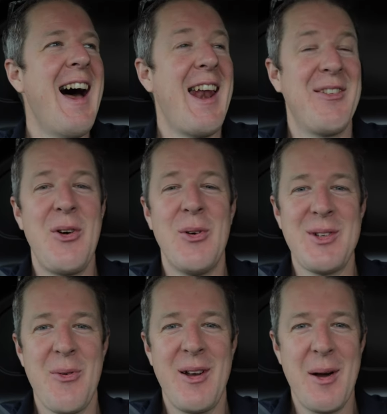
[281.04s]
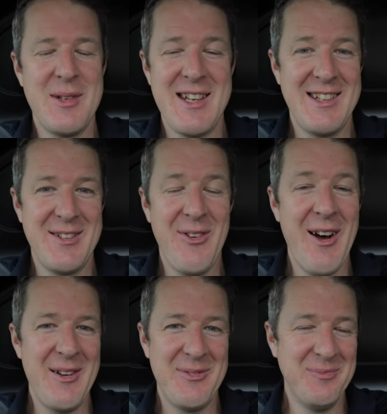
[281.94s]
And of course I woke up at
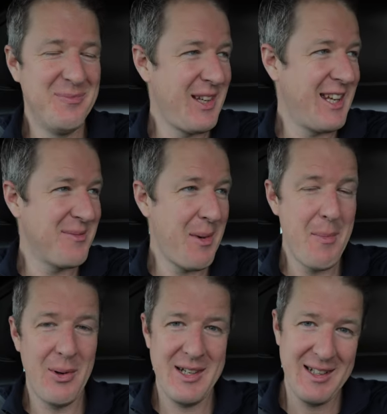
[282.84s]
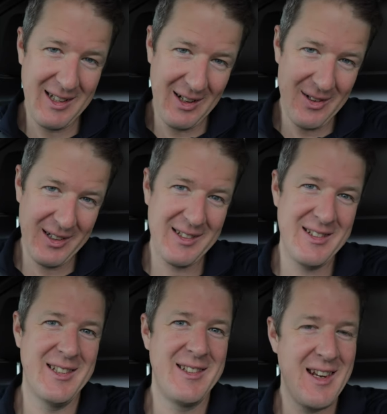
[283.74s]
5:10 because my body clock
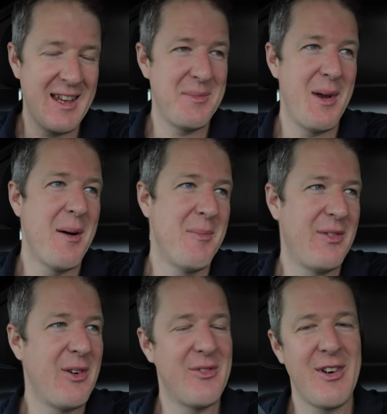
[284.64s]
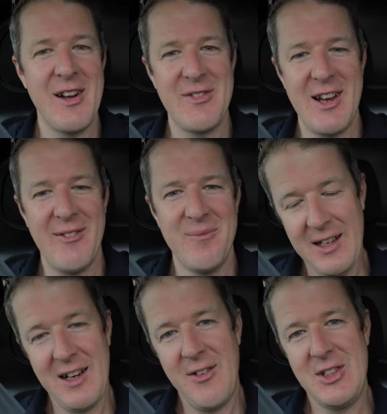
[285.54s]
just gets me up before 5 now. I
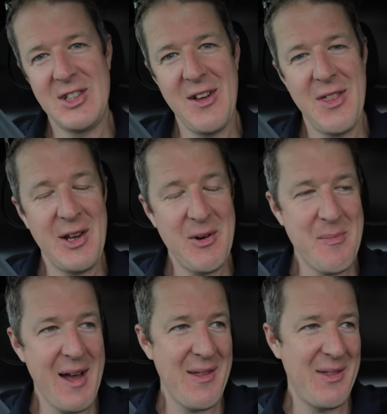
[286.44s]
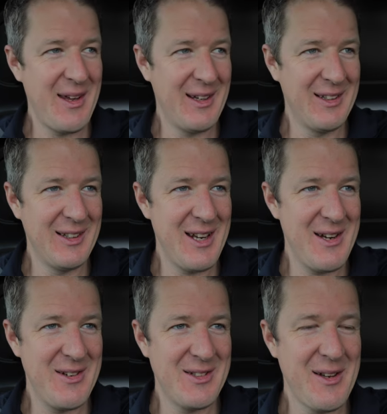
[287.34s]
don't know if it's a good thing or a bad thing, I'll let
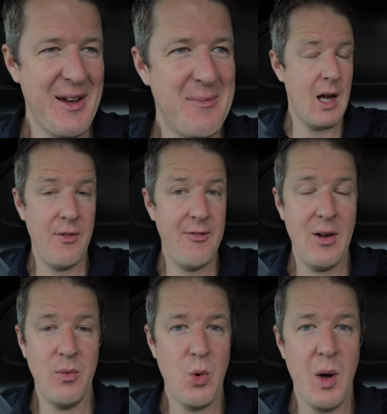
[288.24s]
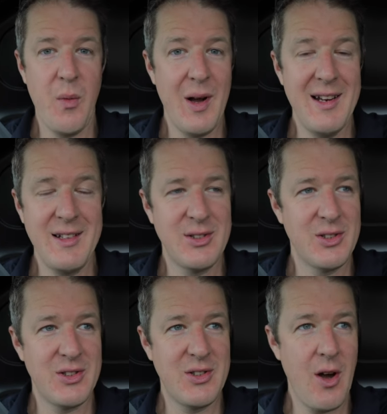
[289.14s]
you decide. I felt quite a wag, so
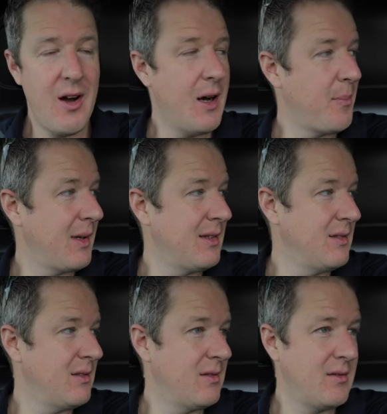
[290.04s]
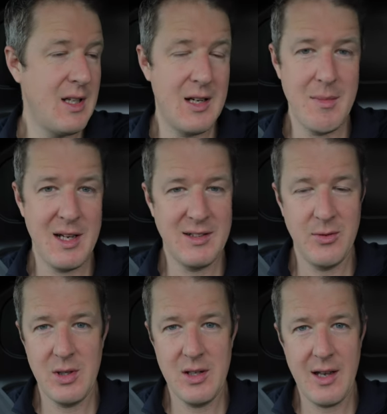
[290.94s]
I just got up and did a
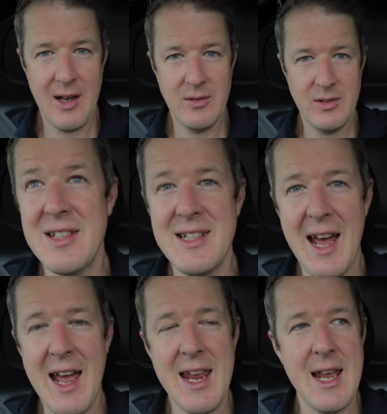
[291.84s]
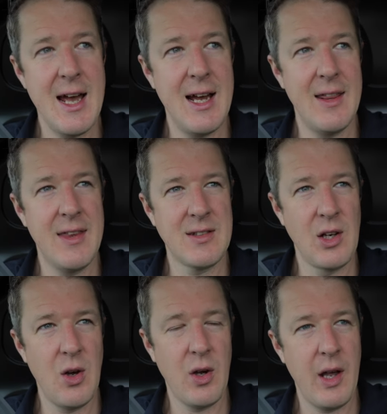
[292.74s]
massive workout. Today, there's a
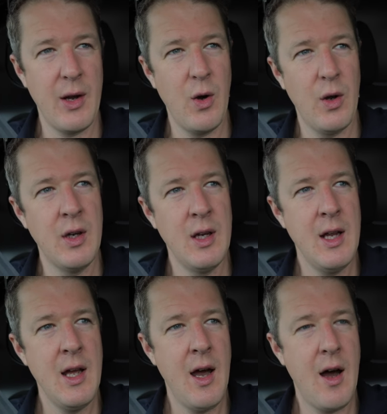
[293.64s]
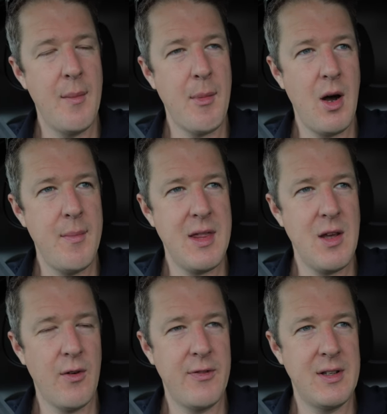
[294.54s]
lot going on. I'm in
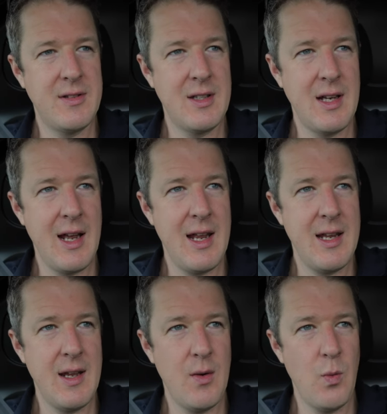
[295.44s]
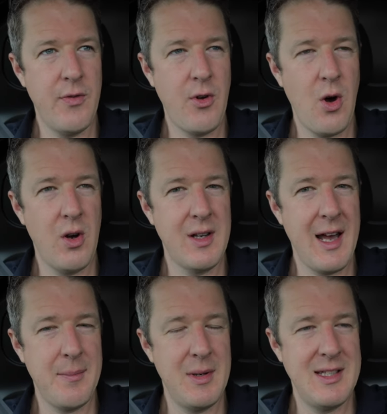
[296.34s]
the office today. We've got
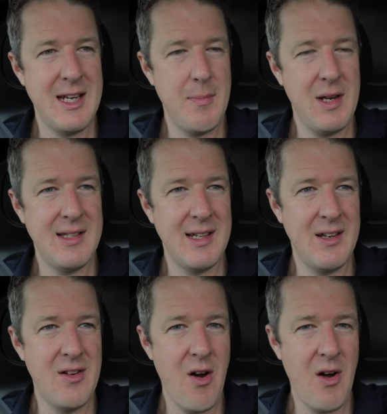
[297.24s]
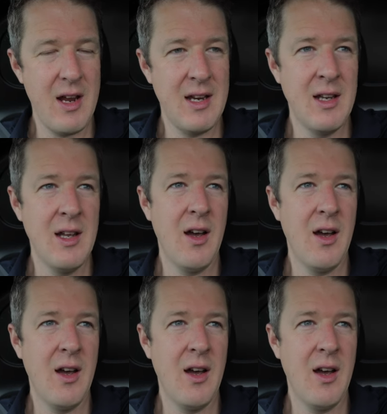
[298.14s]
admin team meeting at 9.